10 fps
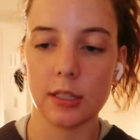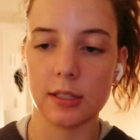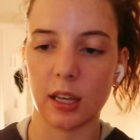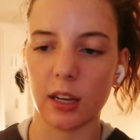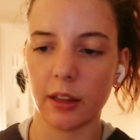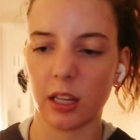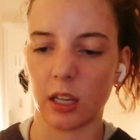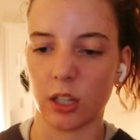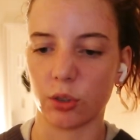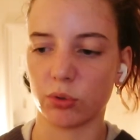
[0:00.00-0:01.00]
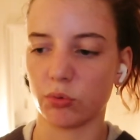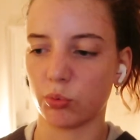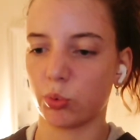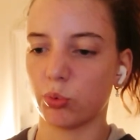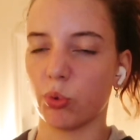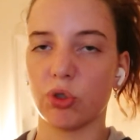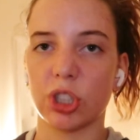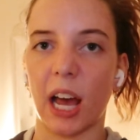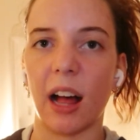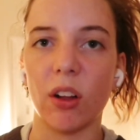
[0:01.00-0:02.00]
it's kind of like a
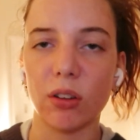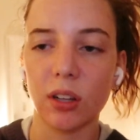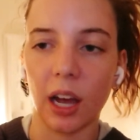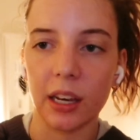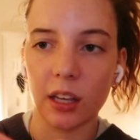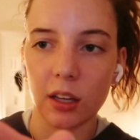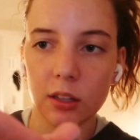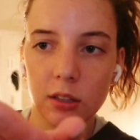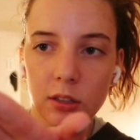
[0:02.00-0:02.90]
gel kind of